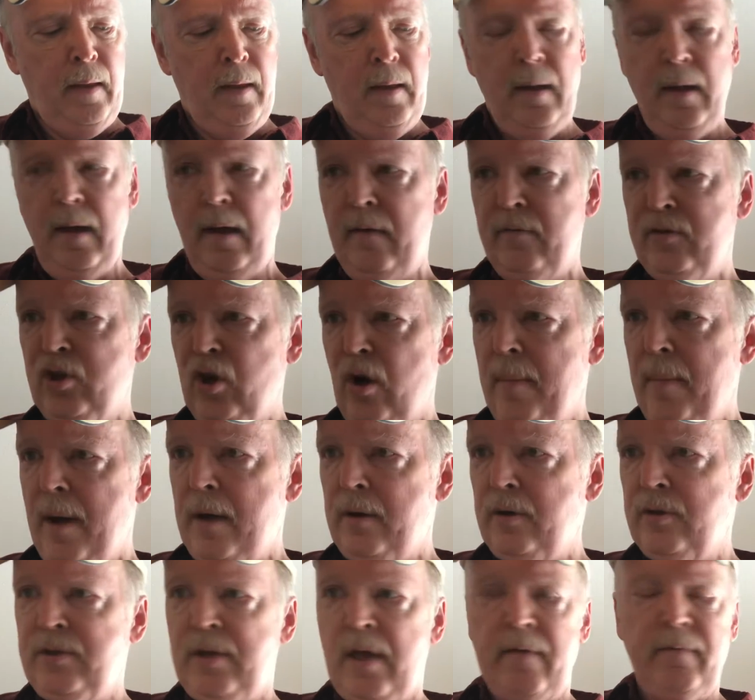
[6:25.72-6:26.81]
F sharp
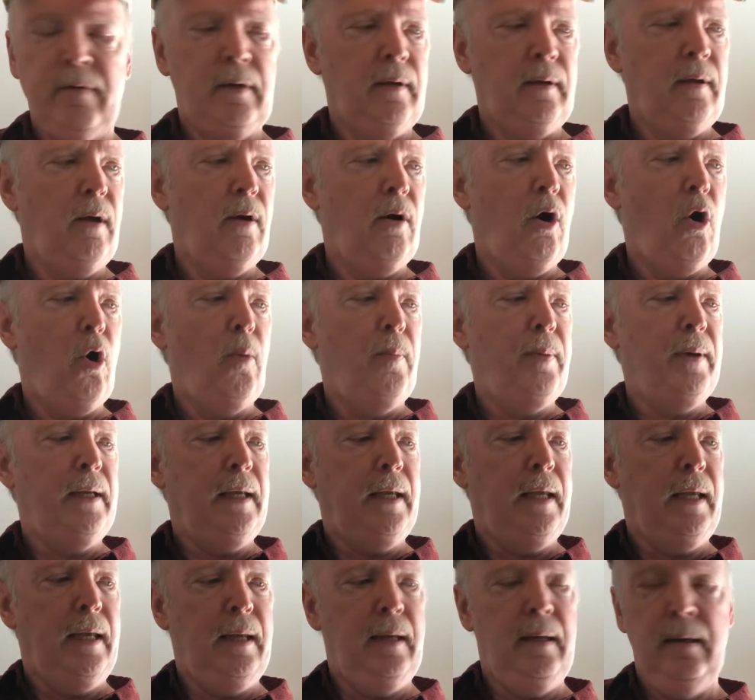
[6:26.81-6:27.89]
minor 7,
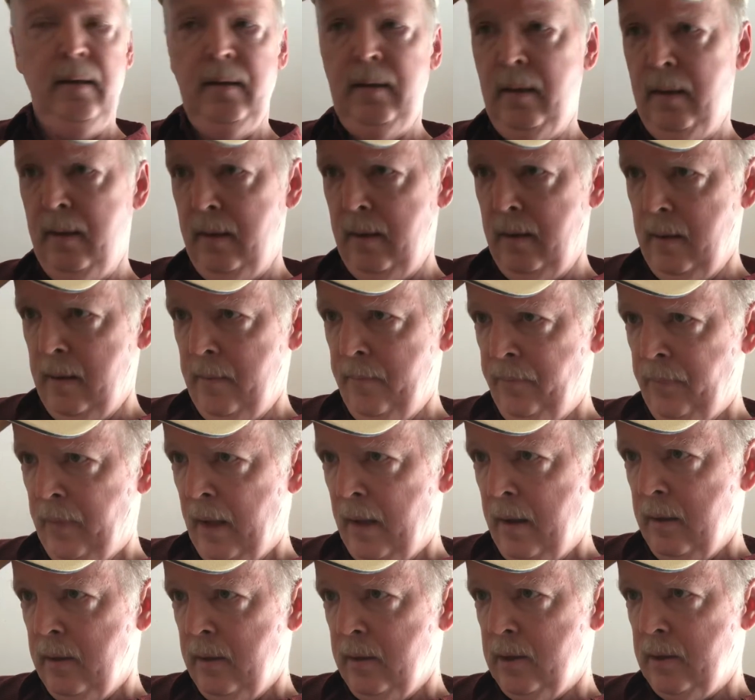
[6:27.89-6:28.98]
open E
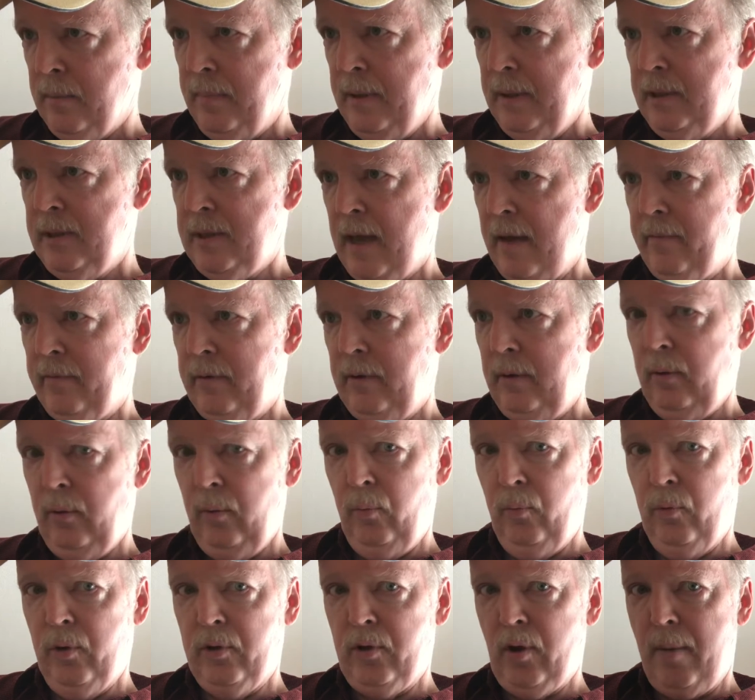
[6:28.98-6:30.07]
to
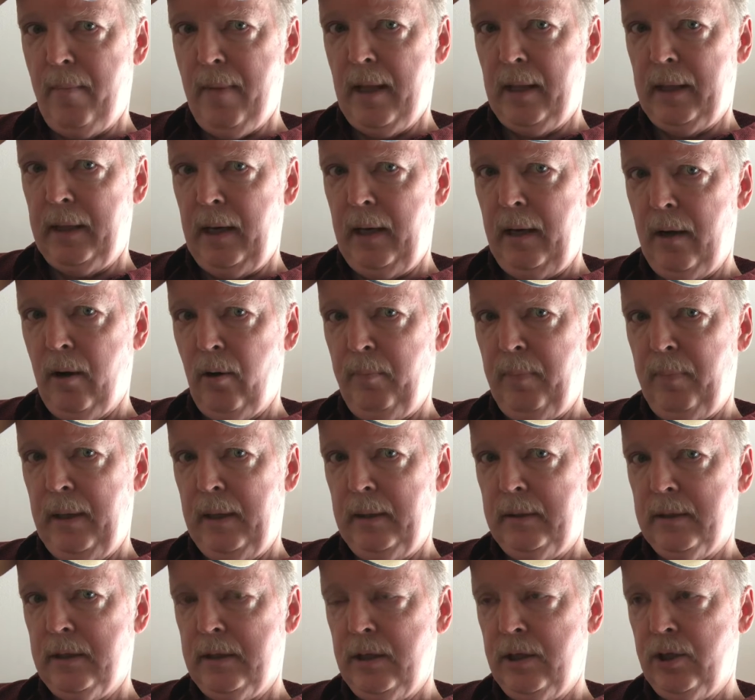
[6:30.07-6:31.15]
B7 with our melody note
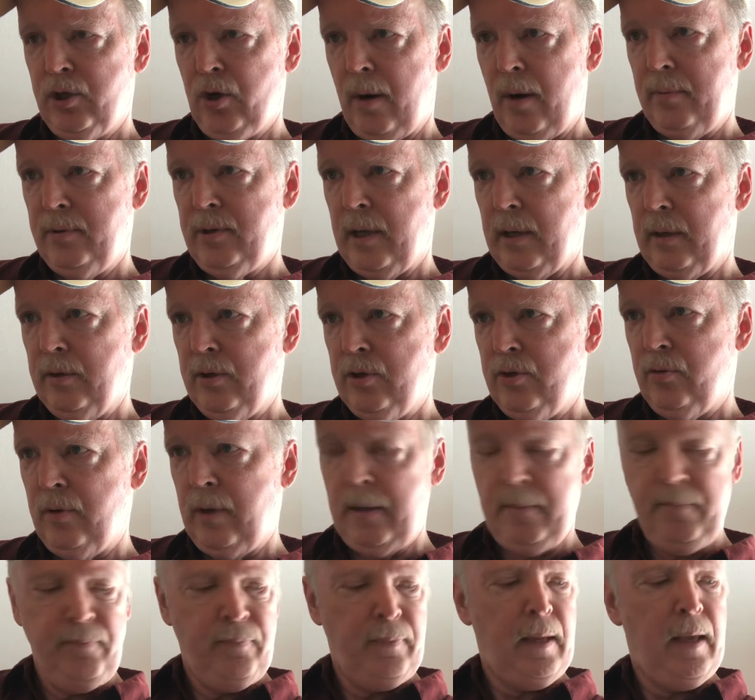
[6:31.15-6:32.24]
being the D sharp second
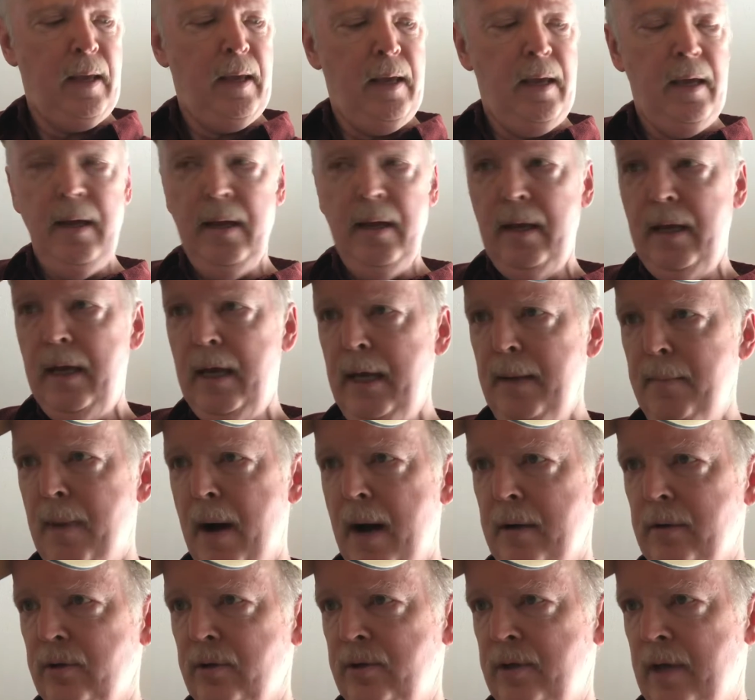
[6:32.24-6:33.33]
string. E
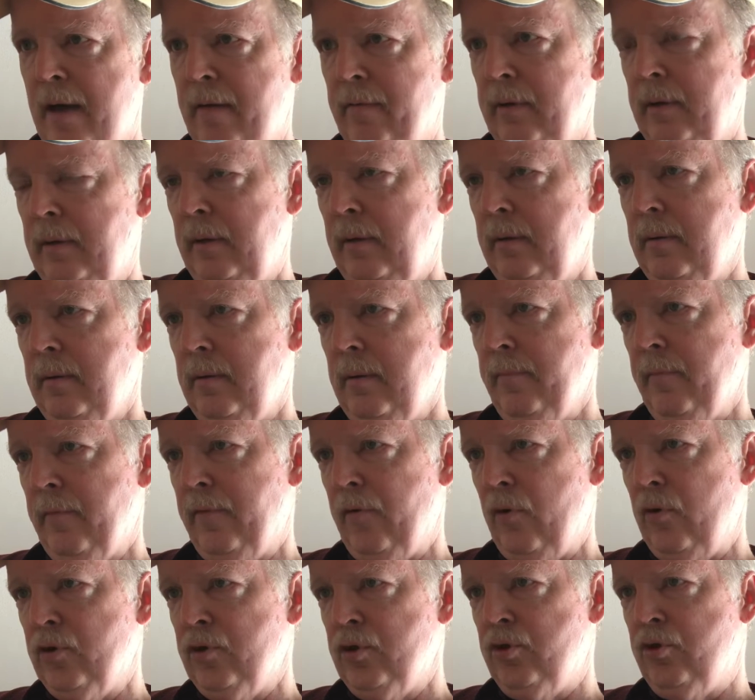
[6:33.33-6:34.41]
minor 7,
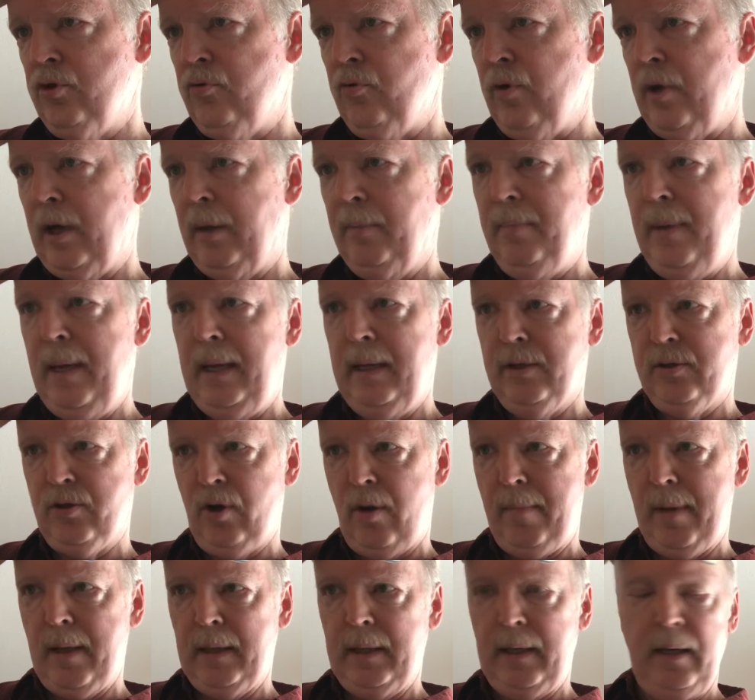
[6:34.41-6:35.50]
first string B is our
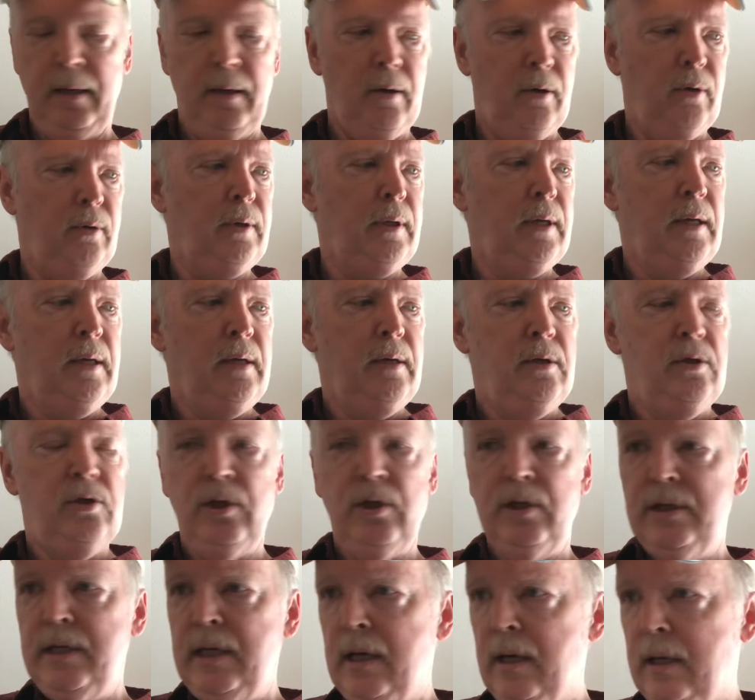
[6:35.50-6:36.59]
melody note,
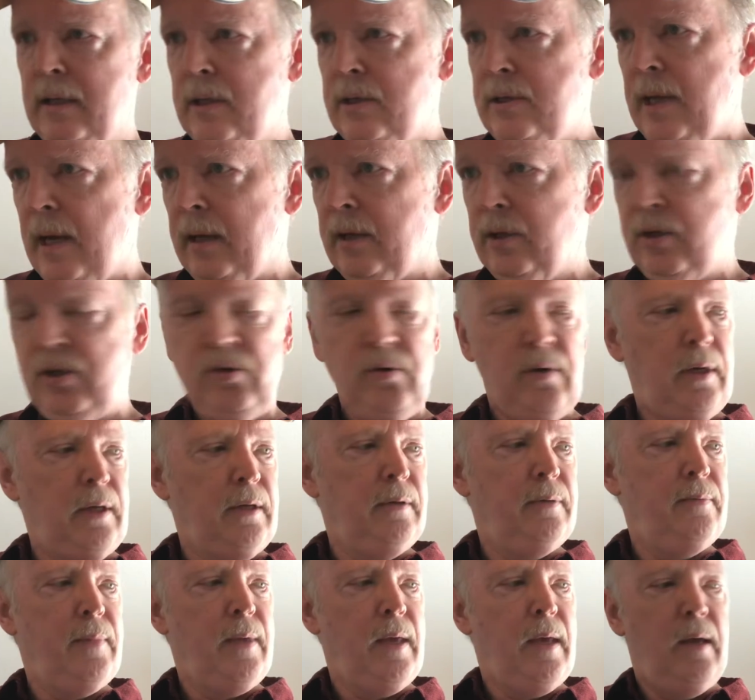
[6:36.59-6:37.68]
to D on the second
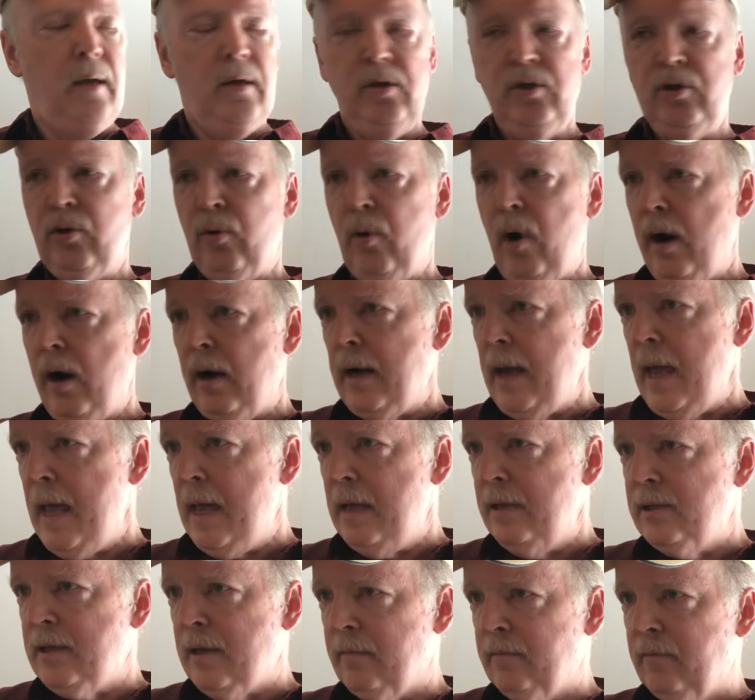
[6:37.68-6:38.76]
string, to our
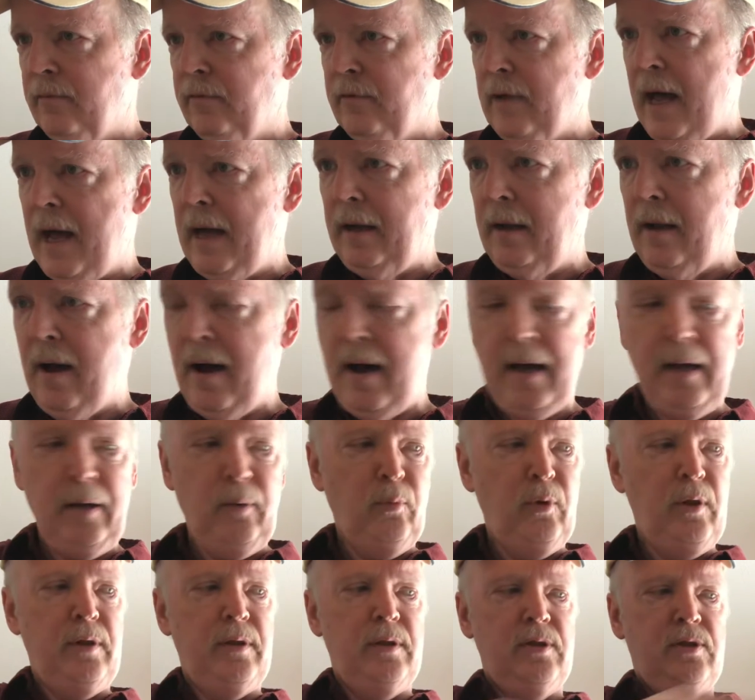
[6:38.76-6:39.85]
A7 flat
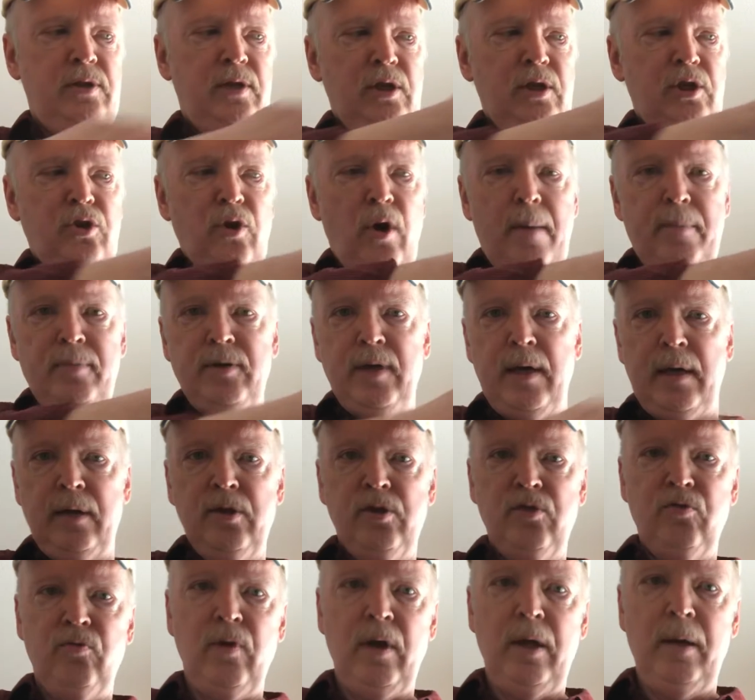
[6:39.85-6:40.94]
9 with the C sharp second
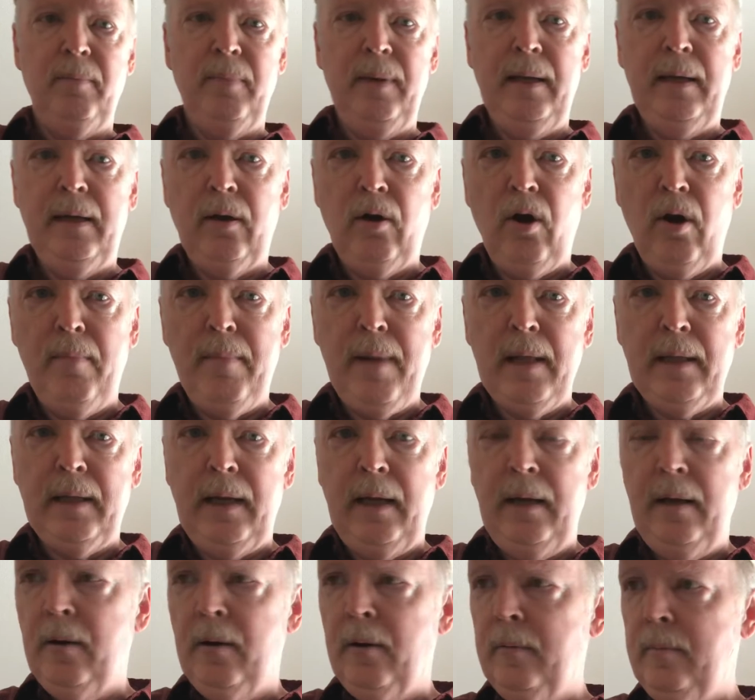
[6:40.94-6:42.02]
string being our
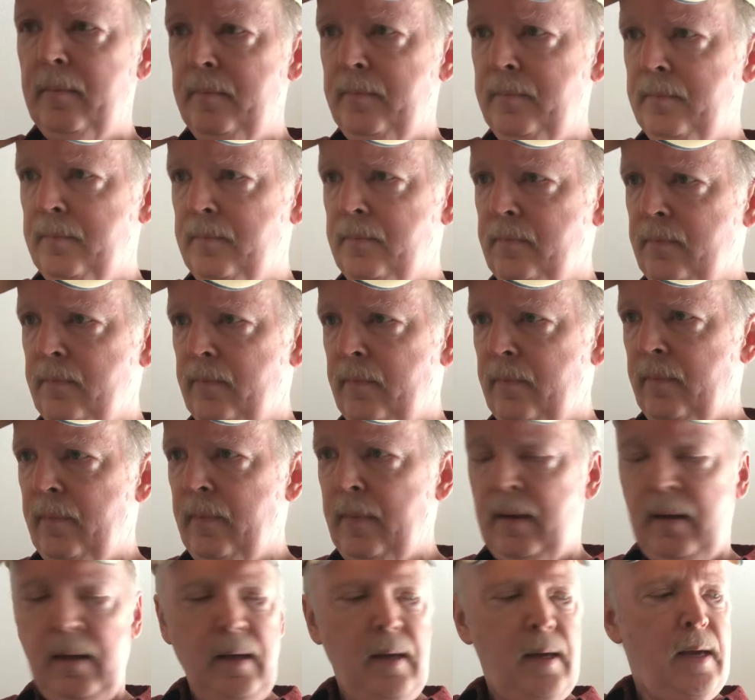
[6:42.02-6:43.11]
melody note.
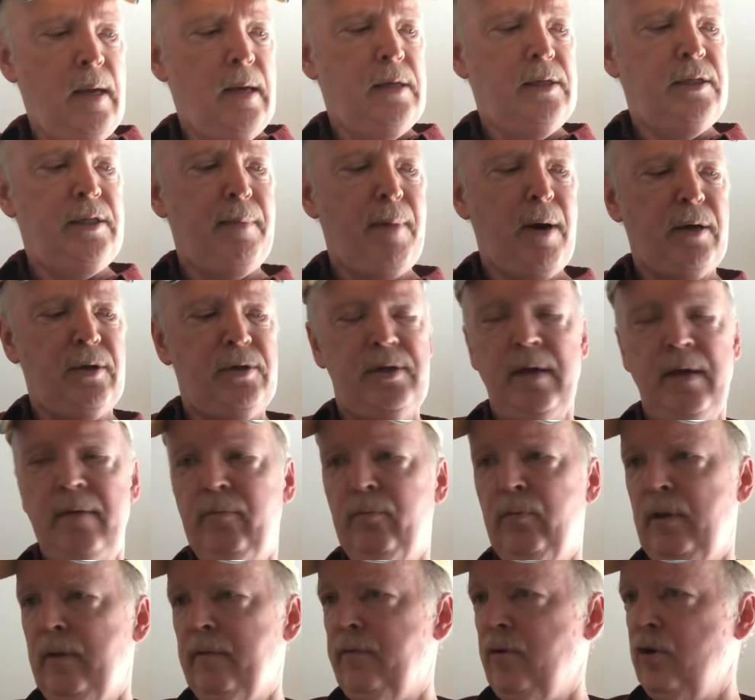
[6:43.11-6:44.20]
D minor 7
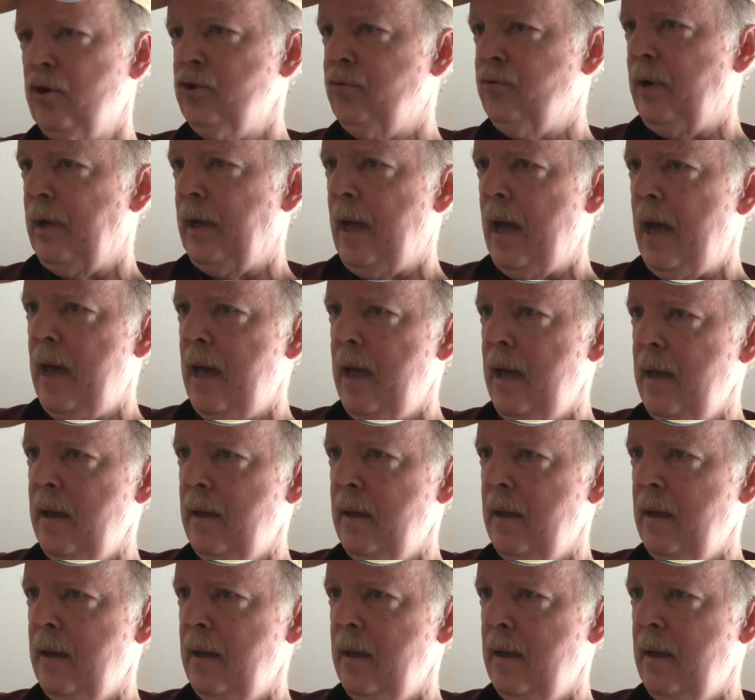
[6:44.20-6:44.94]
with the first string A.